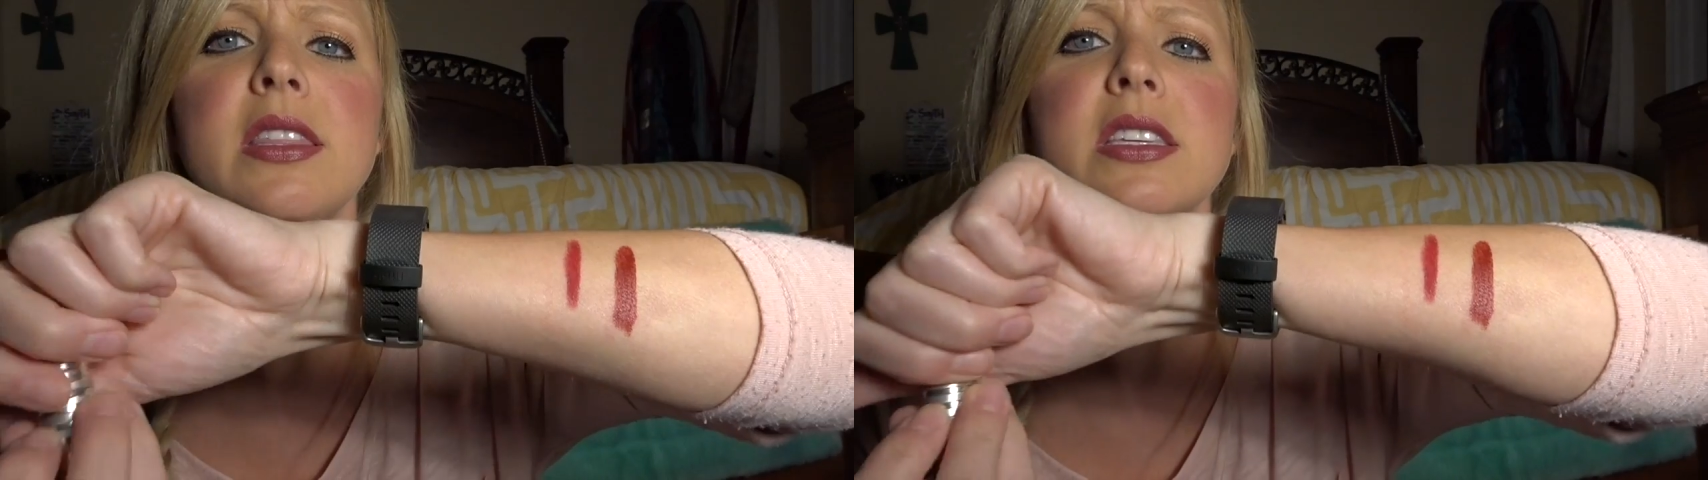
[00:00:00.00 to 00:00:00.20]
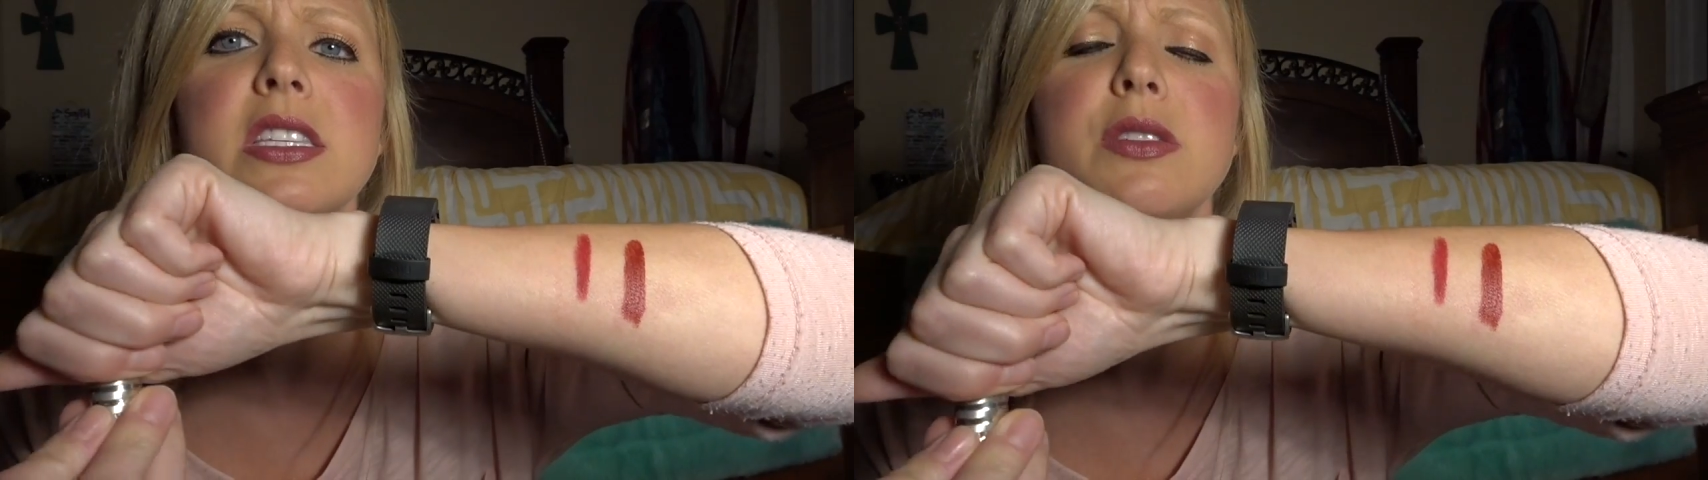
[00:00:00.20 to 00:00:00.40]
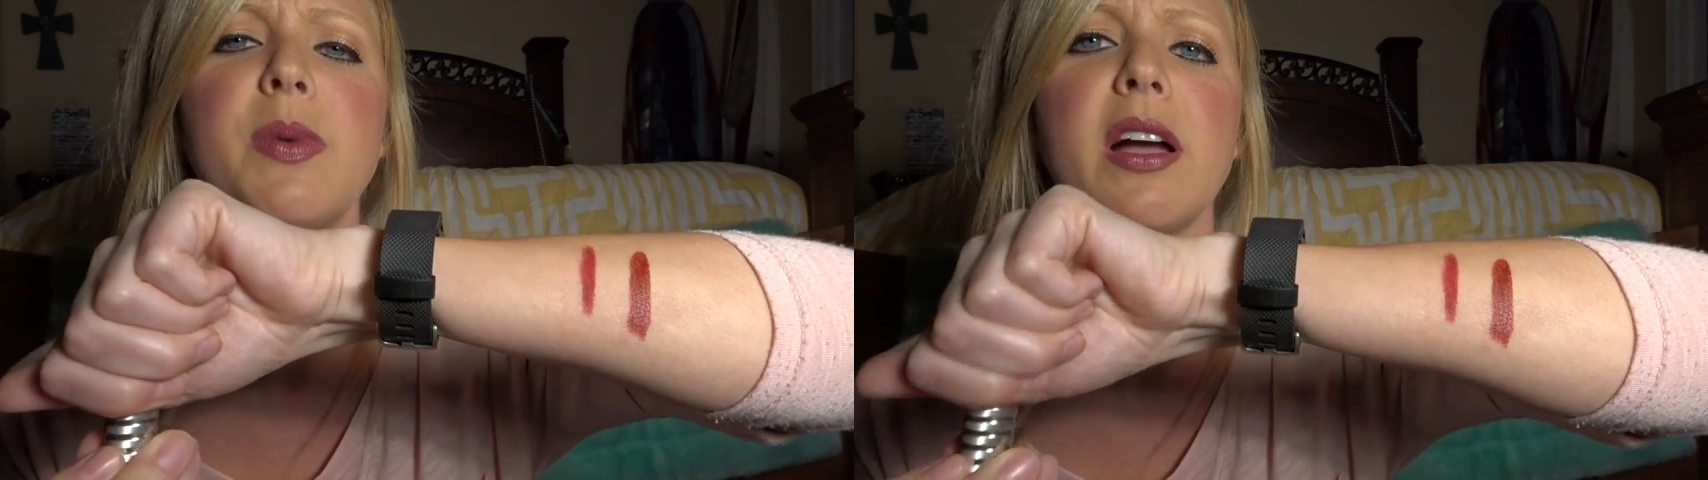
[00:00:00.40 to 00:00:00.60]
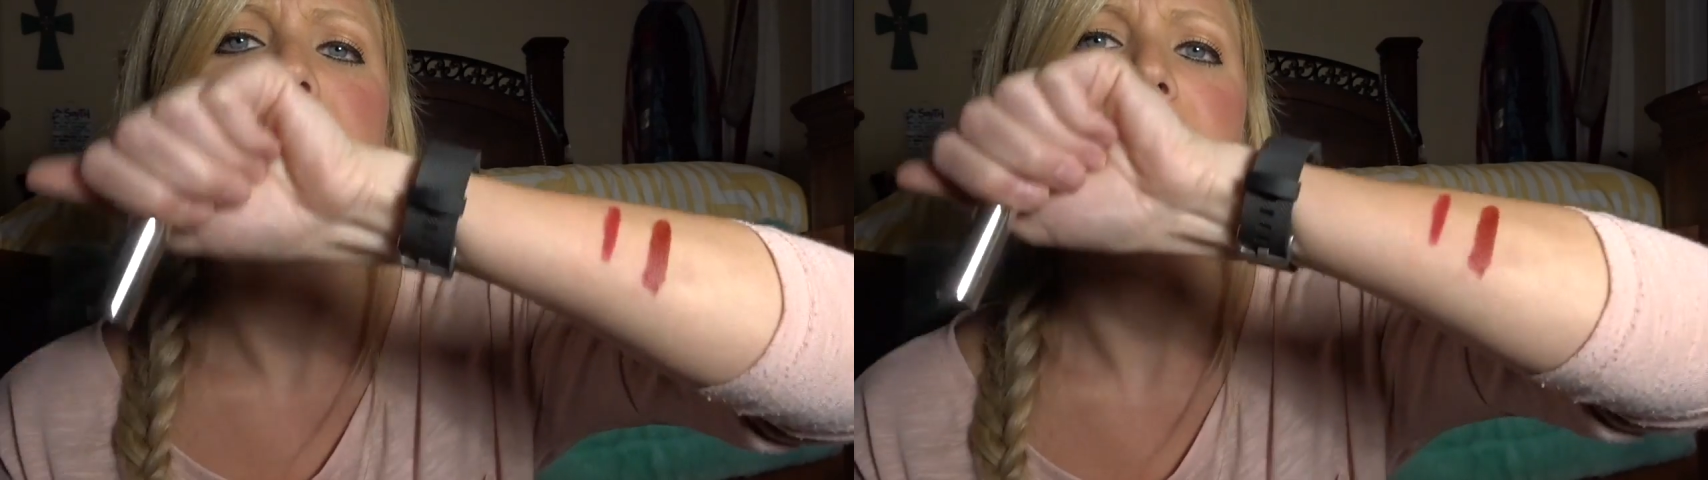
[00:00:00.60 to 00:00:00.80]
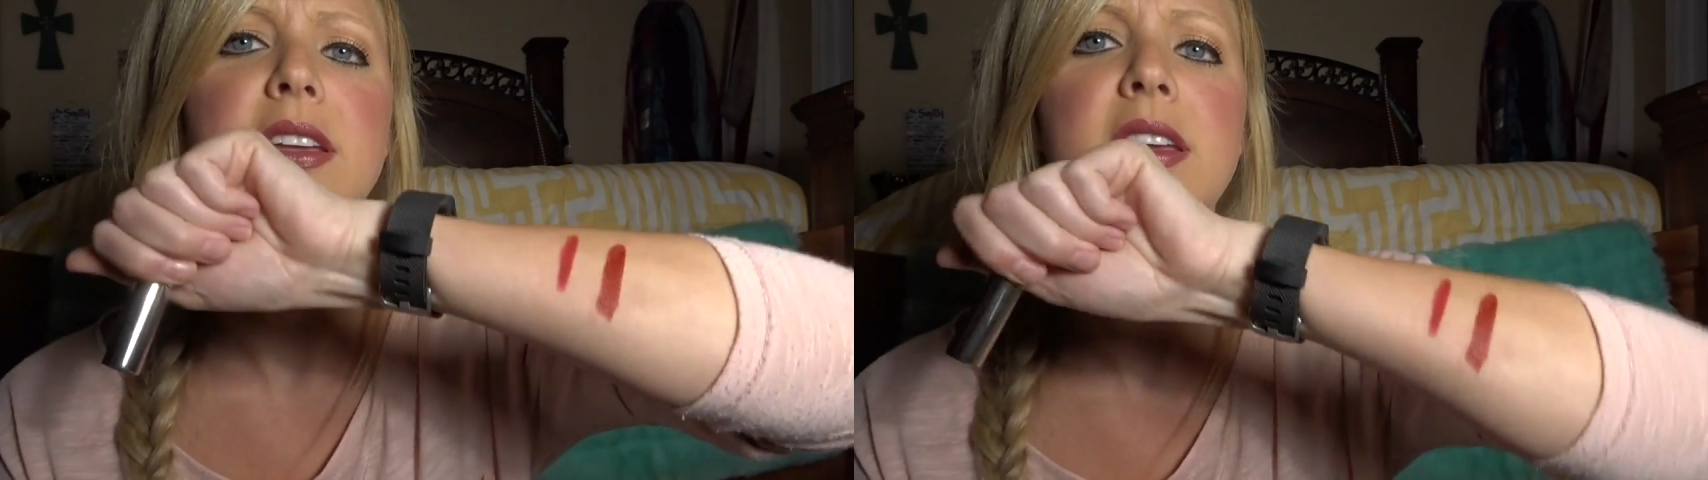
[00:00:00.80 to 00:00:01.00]
This is by
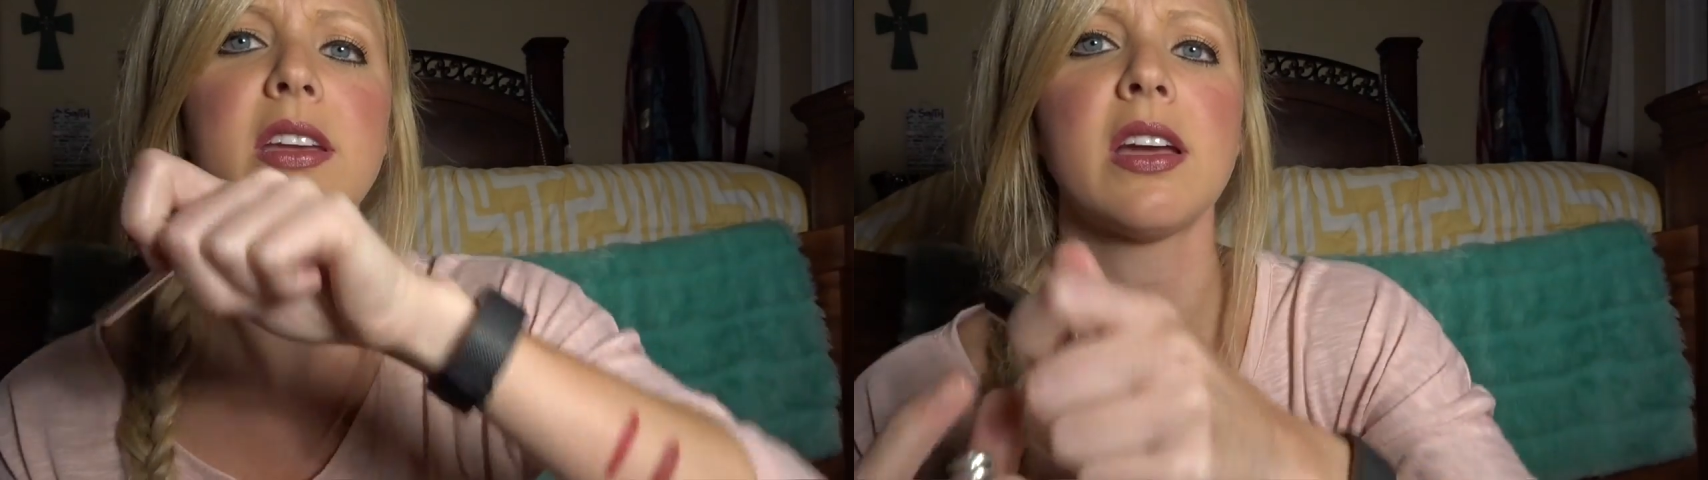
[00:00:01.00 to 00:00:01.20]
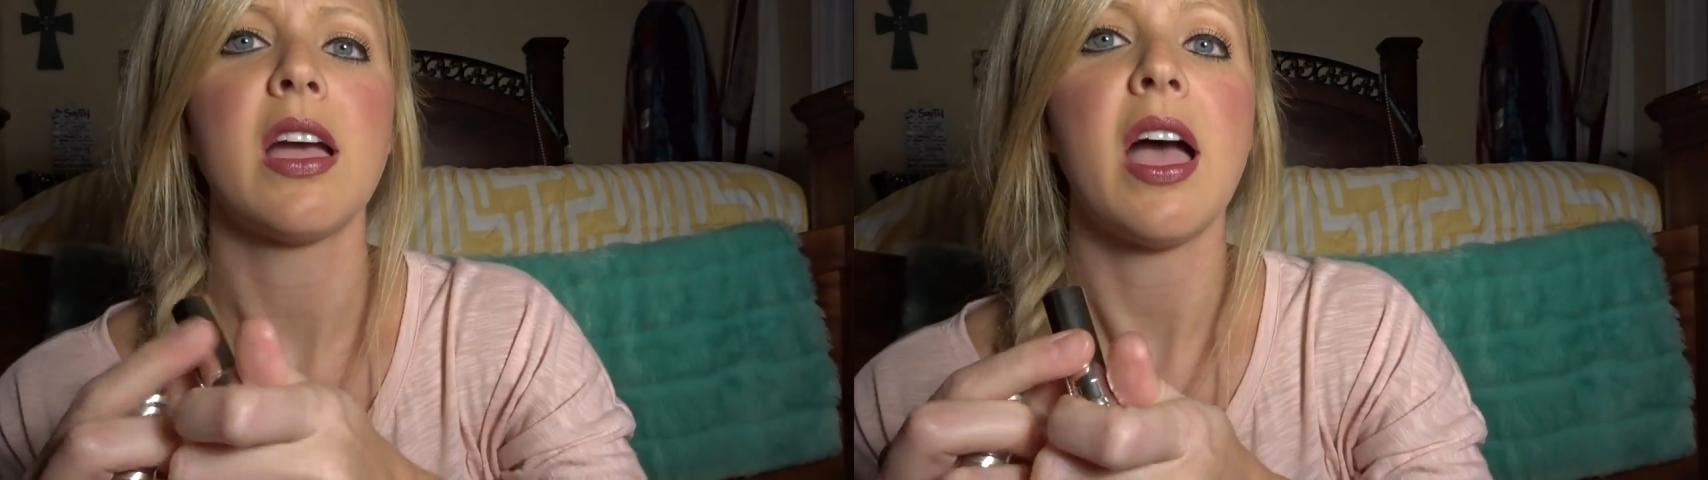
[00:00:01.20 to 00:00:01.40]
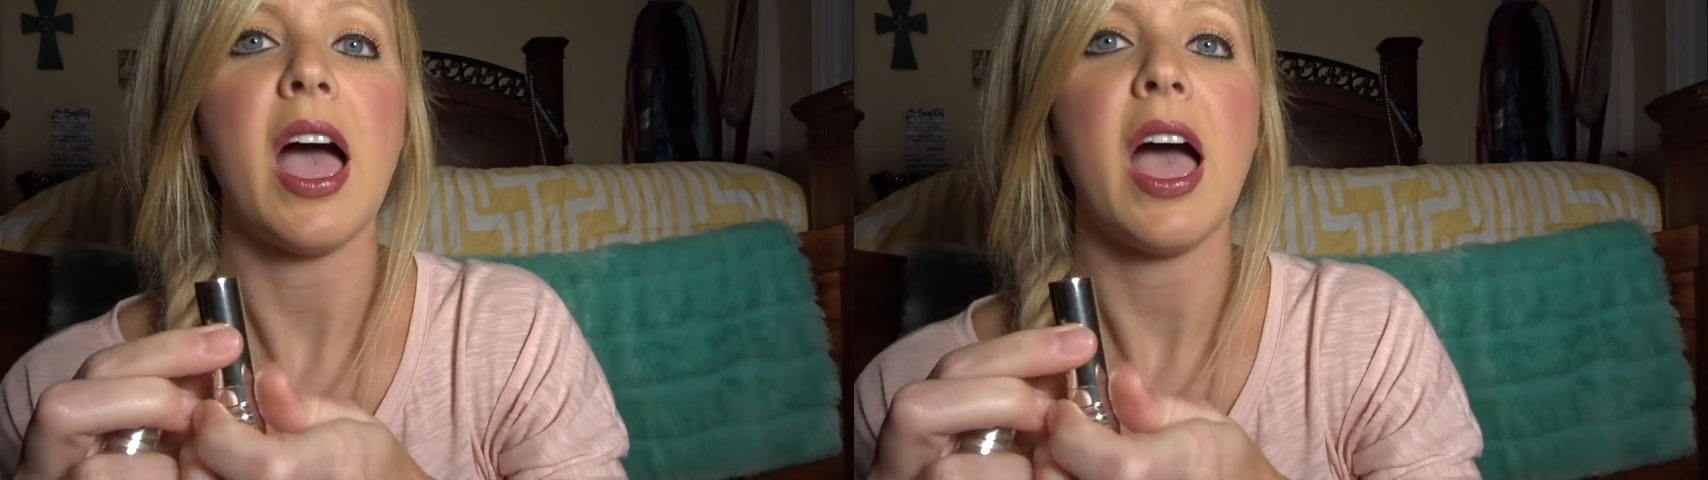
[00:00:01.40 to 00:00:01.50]
Clinique.